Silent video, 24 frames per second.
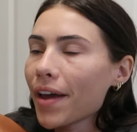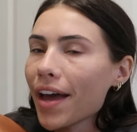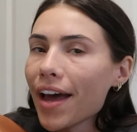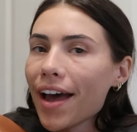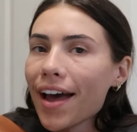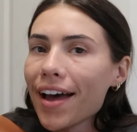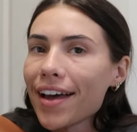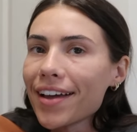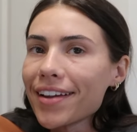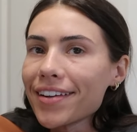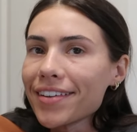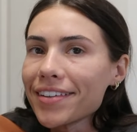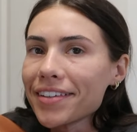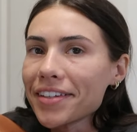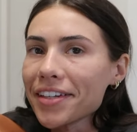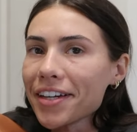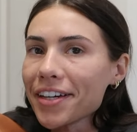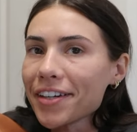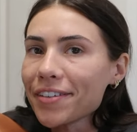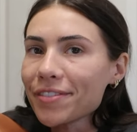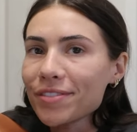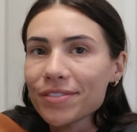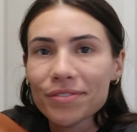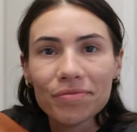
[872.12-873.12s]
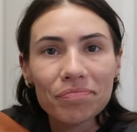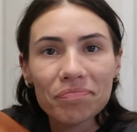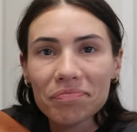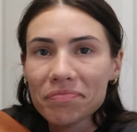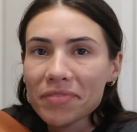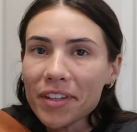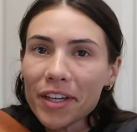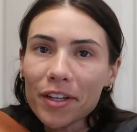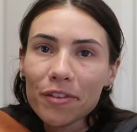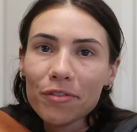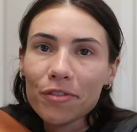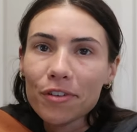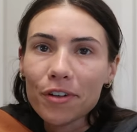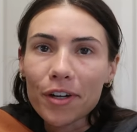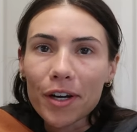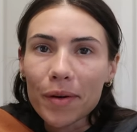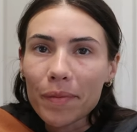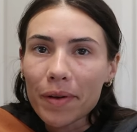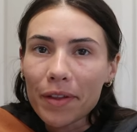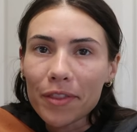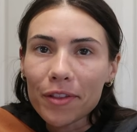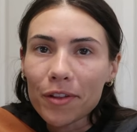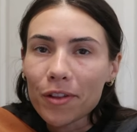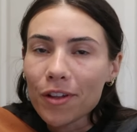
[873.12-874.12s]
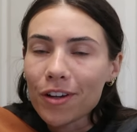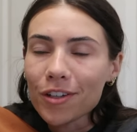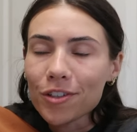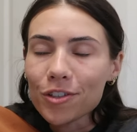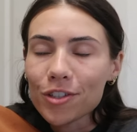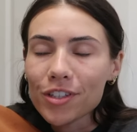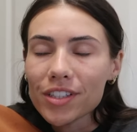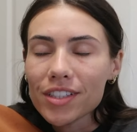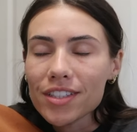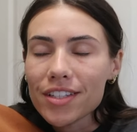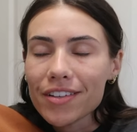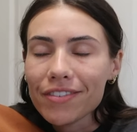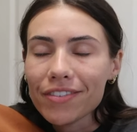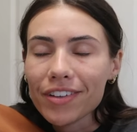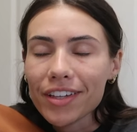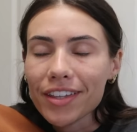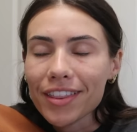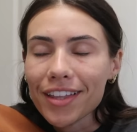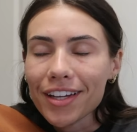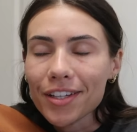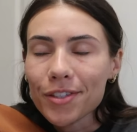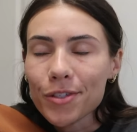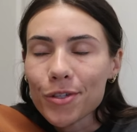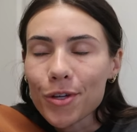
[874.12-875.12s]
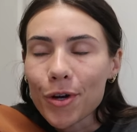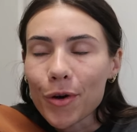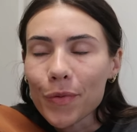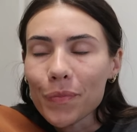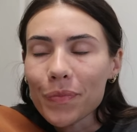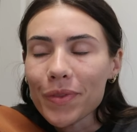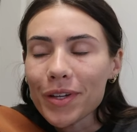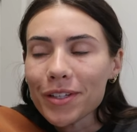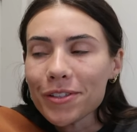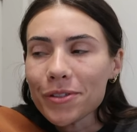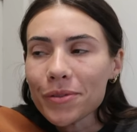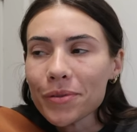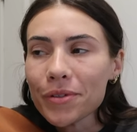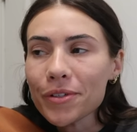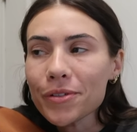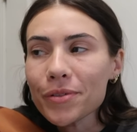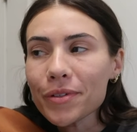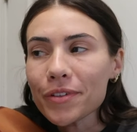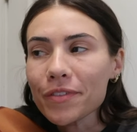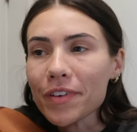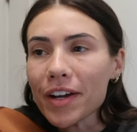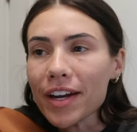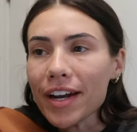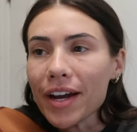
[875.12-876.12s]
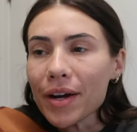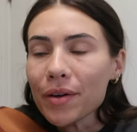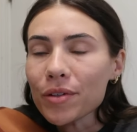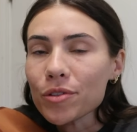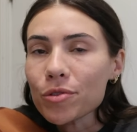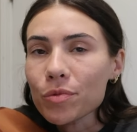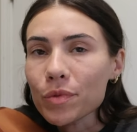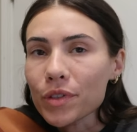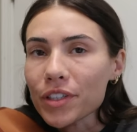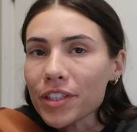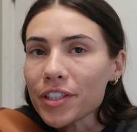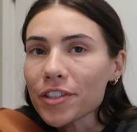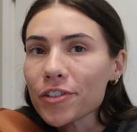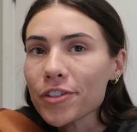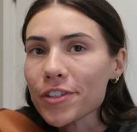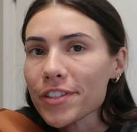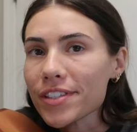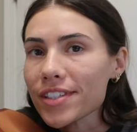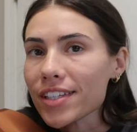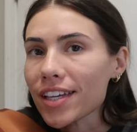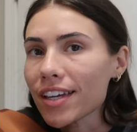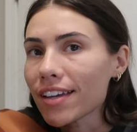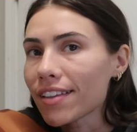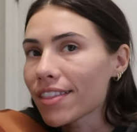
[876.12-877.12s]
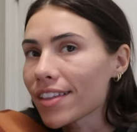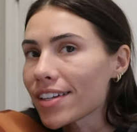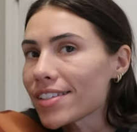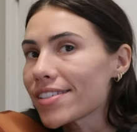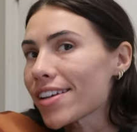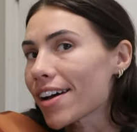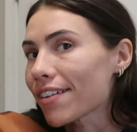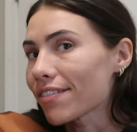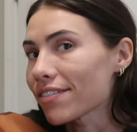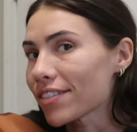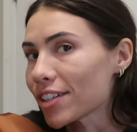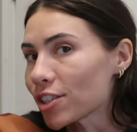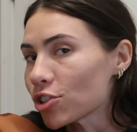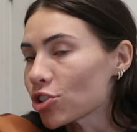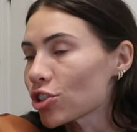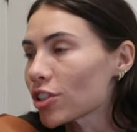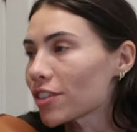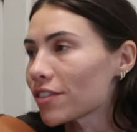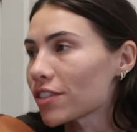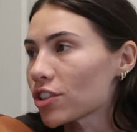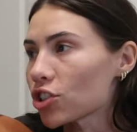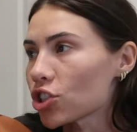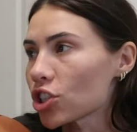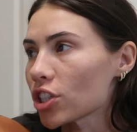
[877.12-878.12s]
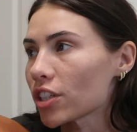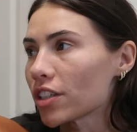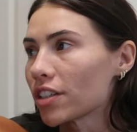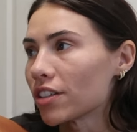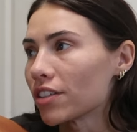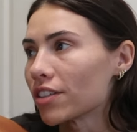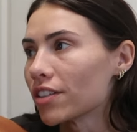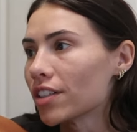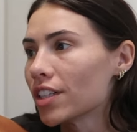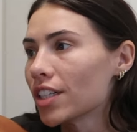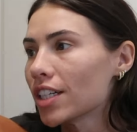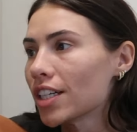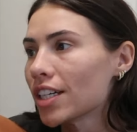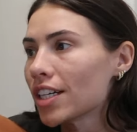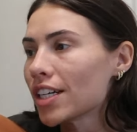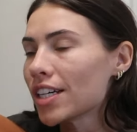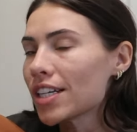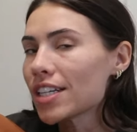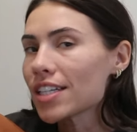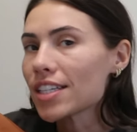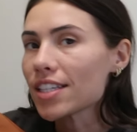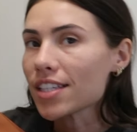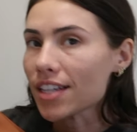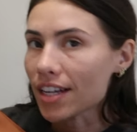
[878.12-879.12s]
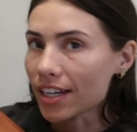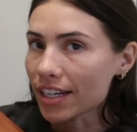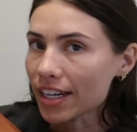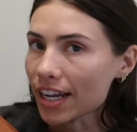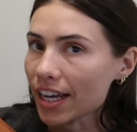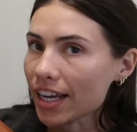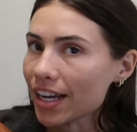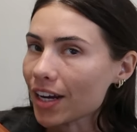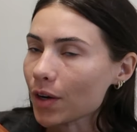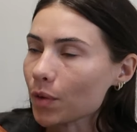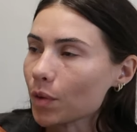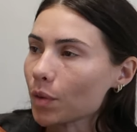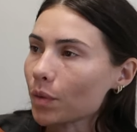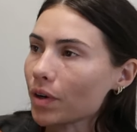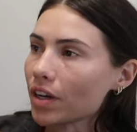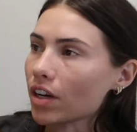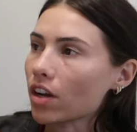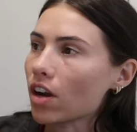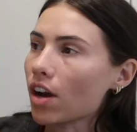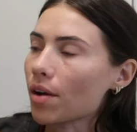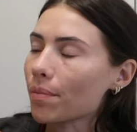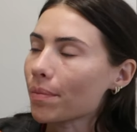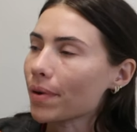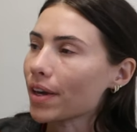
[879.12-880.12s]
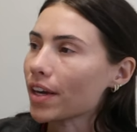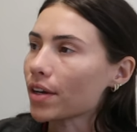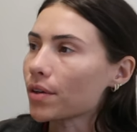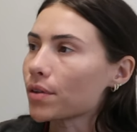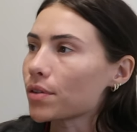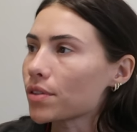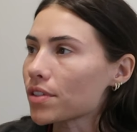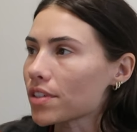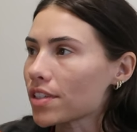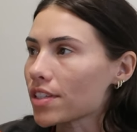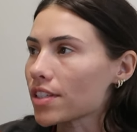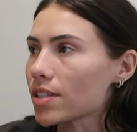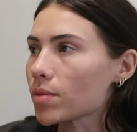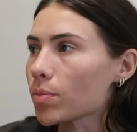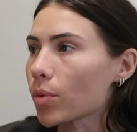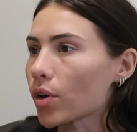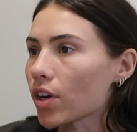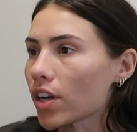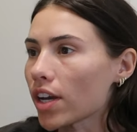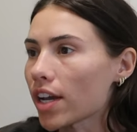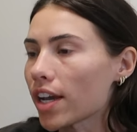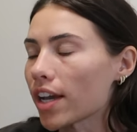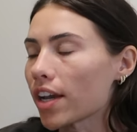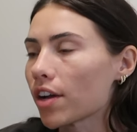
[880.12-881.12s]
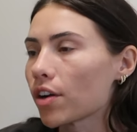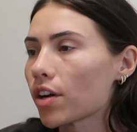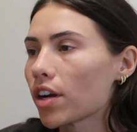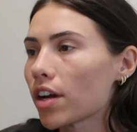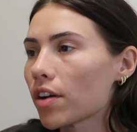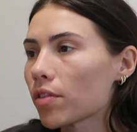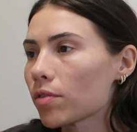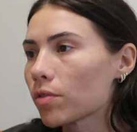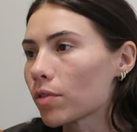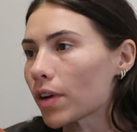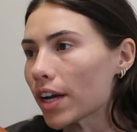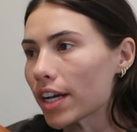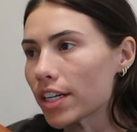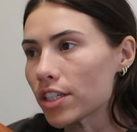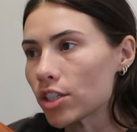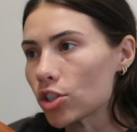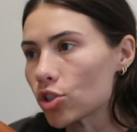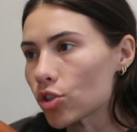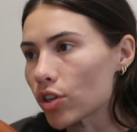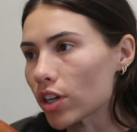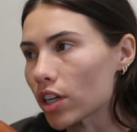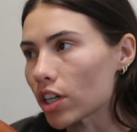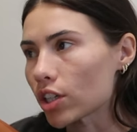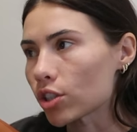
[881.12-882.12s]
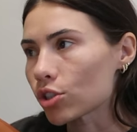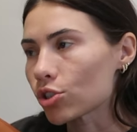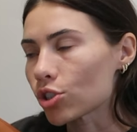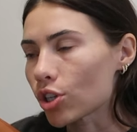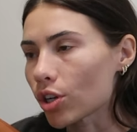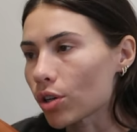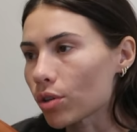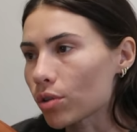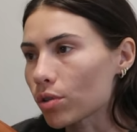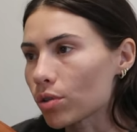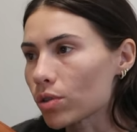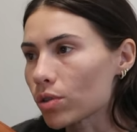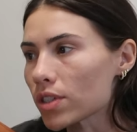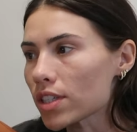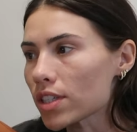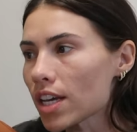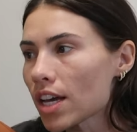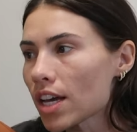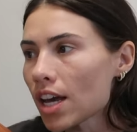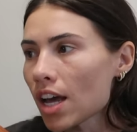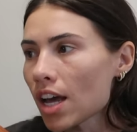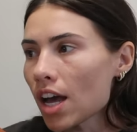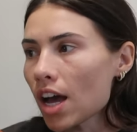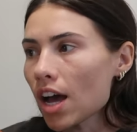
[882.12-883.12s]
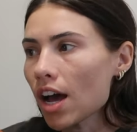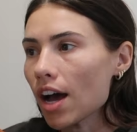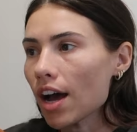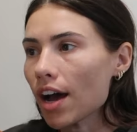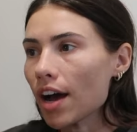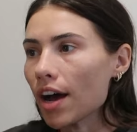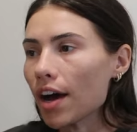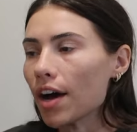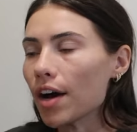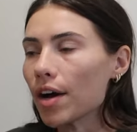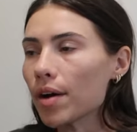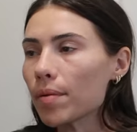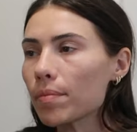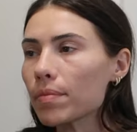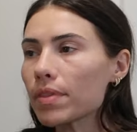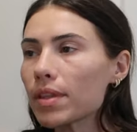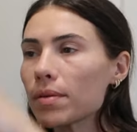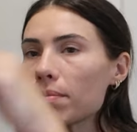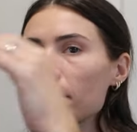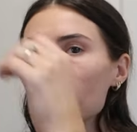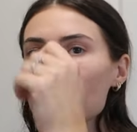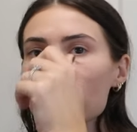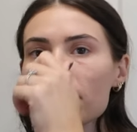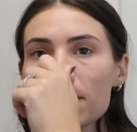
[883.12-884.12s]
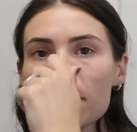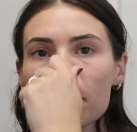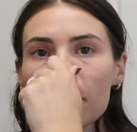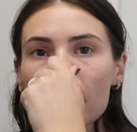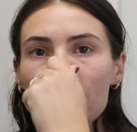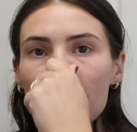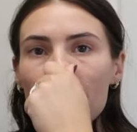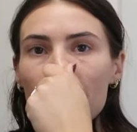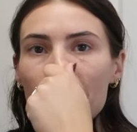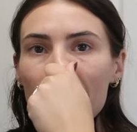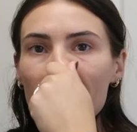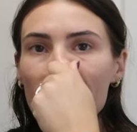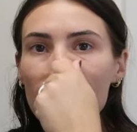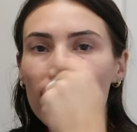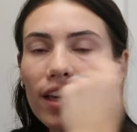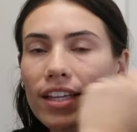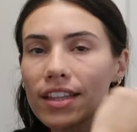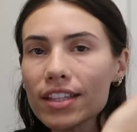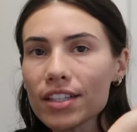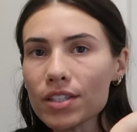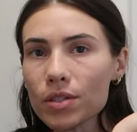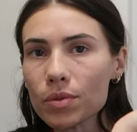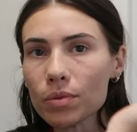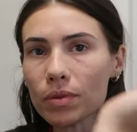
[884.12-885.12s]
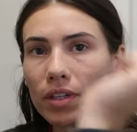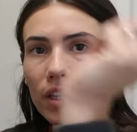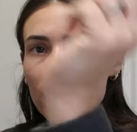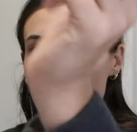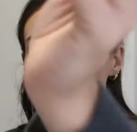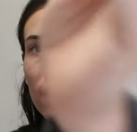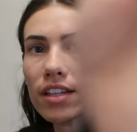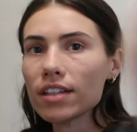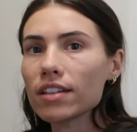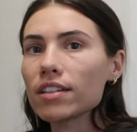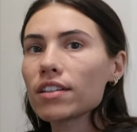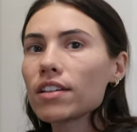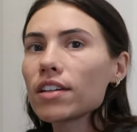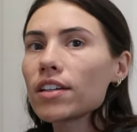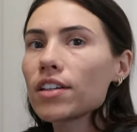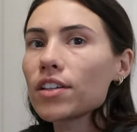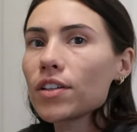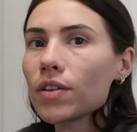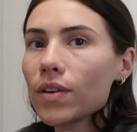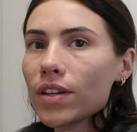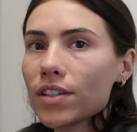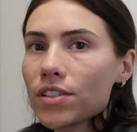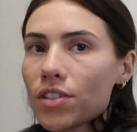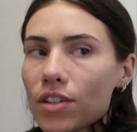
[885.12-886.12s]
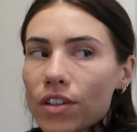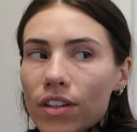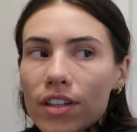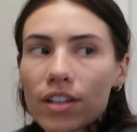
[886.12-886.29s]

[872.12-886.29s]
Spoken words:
And like forgot about the laundry and stuff like that. So that's what we're doing right now. It's really just like the definition of a chill Sunday here. We went and got bagels this morning, ran to Trader Joe's. The meals I'm gonna be making this week, you guys are